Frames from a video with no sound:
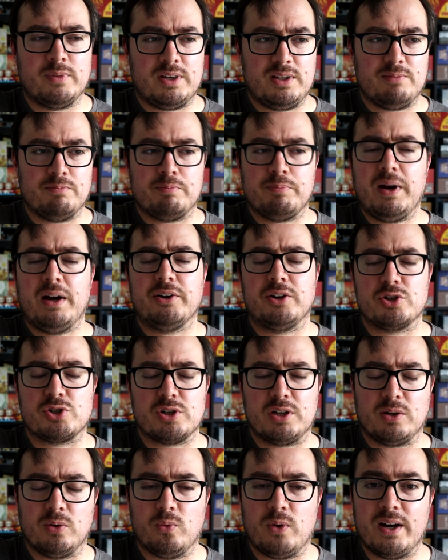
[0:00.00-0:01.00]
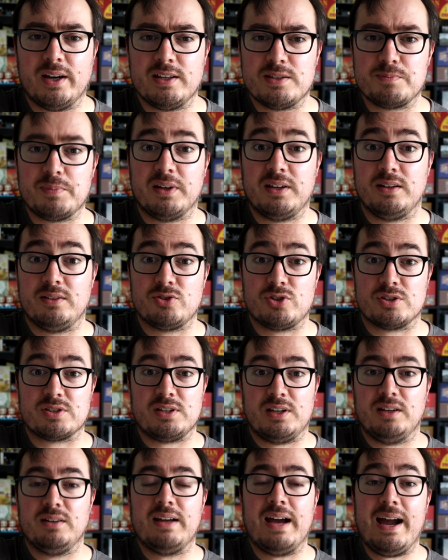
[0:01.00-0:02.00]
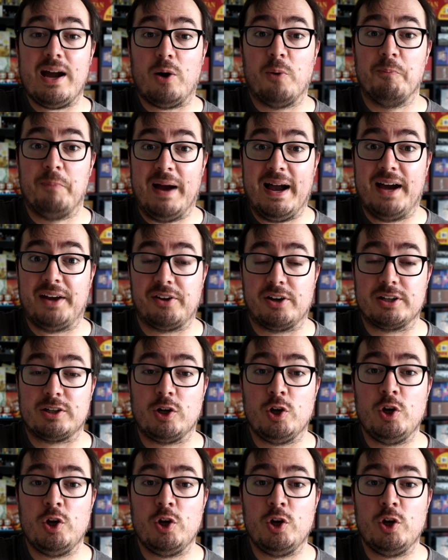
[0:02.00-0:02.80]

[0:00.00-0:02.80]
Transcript: in punishing ways, but in just in how bad I'd